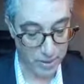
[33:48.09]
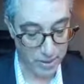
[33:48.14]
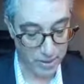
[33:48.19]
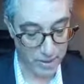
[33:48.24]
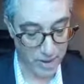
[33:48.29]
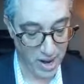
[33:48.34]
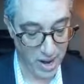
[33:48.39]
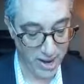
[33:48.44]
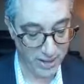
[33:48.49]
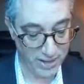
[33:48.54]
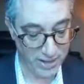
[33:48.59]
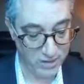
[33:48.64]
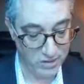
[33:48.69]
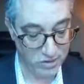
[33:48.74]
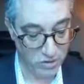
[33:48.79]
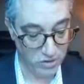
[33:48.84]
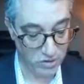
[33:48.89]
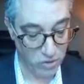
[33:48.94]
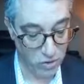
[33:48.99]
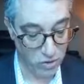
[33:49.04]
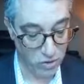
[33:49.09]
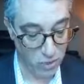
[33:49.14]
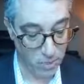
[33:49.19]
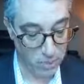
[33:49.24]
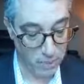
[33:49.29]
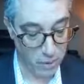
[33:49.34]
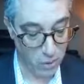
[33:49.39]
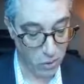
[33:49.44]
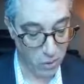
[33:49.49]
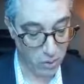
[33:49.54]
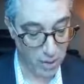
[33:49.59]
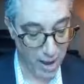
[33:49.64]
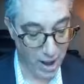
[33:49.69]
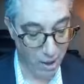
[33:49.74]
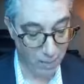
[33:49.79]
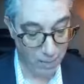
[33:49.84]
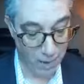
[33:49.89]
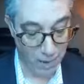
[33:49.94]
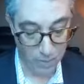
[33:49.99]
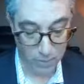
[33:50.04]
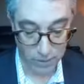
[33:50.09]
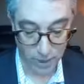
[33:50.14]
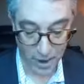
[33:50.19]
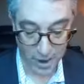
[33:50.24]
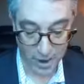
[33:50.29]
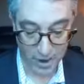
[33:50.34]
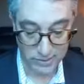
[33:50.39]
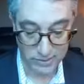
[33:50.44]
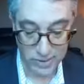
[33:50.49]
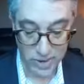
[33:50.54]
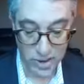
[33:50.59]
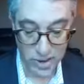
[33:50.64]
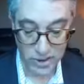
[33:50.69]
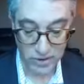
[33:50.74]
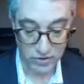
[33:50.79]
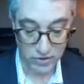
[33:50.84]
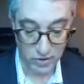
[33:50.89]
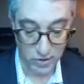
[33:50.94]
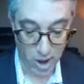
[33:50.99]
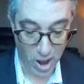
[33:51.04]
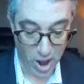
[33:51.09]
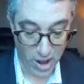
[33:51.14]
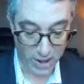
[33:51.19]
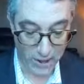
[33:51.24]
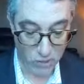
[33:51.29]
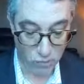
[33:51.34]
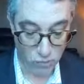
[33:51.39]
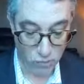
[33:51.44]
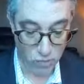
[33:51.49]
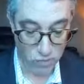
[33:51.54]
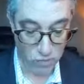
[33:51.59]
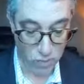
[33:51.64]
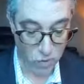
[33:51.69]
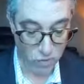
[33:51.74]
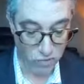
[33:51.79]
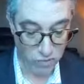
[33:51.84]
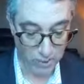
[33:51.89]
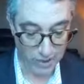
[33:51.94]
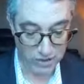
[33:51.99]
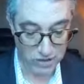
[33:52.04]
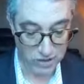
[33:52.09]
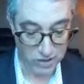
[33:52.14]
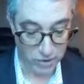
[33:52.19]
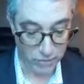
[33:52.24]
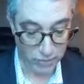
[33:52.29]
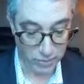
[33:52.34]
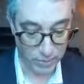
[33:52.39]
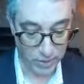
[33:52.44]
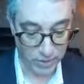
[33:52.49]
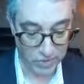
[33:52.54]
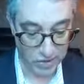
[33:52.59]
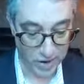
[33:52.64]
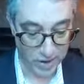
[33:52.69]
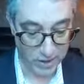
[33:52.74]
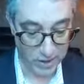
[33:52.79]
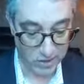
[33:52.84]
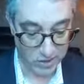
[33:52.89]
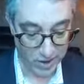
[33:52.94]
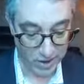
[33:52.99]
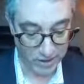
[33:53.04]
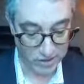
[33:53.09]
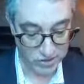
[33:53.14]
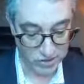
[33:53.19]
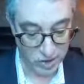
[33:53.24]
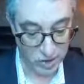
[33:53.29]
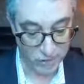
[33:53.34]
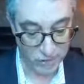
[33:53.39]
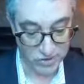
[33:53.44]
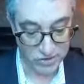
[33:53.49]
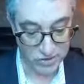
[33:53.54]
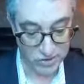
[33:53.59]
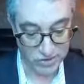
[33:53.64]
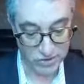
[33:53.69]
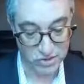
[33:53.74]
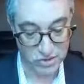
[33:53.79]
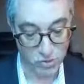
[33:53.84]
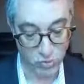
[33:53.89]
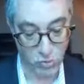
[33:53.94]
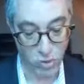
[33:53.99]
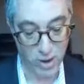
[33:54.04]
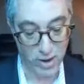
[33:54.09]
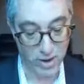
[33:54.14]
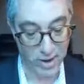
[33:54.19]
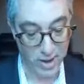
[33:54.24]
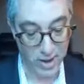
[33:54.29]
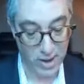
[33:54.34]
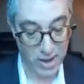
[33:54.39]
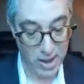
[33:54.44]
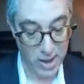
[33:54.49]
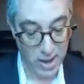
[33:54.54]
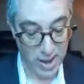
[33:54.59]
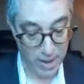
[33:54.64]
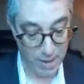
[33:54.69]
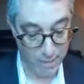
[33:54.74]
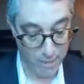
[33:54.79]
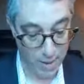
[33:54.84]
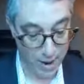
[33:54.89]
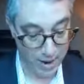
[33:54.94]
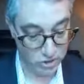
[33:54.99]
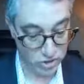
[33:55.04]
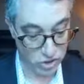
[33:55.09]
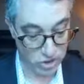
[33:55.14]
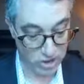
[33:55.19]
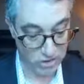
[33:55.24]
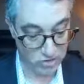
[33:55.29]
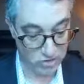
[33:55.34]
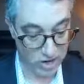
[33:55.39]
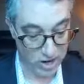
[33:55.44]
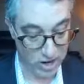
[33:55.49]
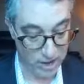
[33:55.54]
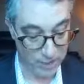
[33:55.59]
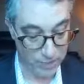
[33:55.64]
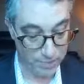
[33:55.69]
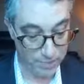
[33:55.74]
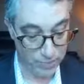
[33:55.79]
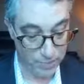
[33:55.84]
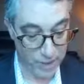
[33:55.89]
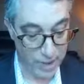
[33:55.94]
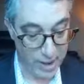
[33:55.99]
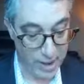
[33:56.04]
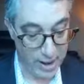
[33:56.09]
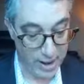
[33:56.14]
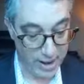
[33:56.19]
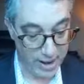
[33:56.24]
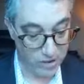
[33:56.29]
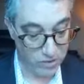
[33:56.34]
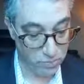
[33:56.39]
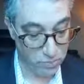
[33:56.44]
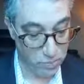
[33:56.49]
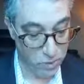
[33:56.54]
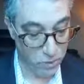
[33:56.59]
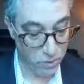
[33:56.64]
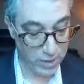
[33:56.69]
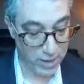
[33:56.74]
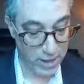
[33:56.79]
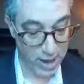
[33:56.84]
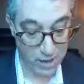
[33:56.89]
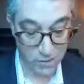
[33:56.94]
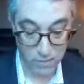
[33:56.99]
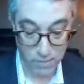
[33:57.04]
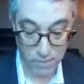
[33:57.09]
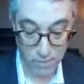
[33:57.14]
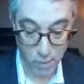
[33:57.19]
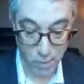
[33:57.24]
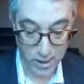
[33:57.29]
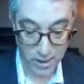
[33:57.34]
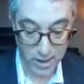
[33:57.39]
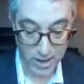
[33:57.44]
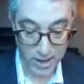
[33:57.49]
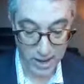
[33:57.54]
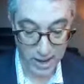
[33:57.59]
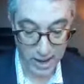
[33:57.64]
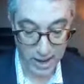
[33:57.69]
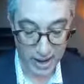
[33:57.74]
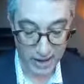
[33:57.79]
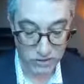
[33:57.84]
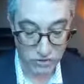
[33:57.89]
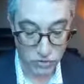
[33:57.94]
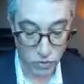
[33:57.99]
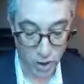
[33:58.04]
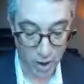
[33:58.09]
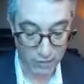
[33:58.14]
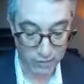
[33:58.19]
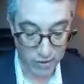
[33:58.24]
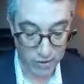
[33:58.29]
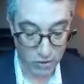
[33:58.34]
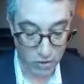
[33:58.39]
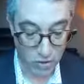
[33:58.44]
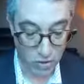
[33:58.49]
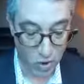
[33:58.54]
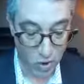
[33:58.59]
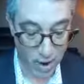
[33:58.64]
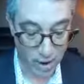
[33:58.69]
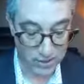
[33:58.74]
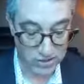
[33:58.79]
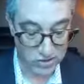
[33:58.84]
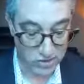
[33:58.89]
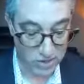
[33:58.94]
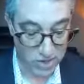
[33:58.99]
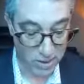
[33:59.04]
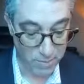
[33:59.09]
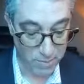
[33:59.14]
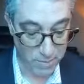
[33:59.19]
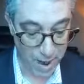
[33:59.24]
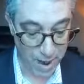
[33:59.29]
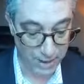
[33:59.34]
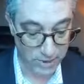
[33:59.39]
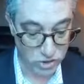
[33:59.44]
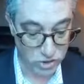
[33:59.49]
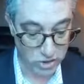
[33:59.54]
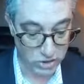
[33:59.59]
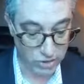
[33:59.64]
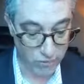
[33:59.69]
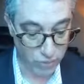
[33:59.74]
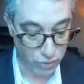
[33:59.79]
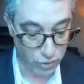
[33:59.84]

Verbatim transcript: that I need to do to build out my plan so that I can remove myself from the day-to-day -day services to running and managing a team? Is building out the marketing and driving new clients and then managing the